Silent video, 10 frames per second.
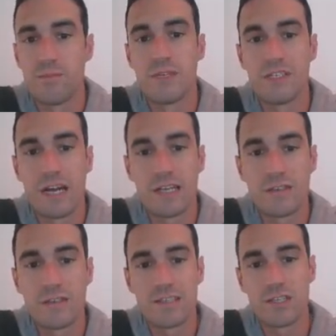besides the
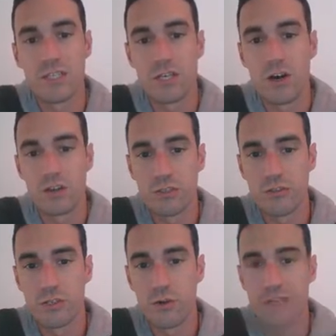fact that she also
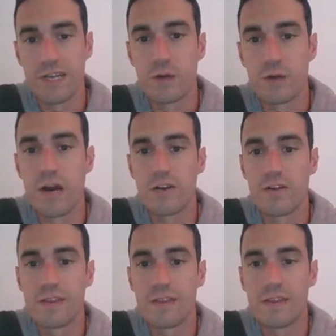showed it getting wider
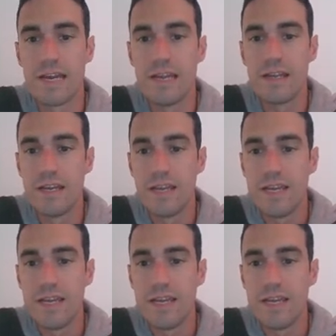at the end,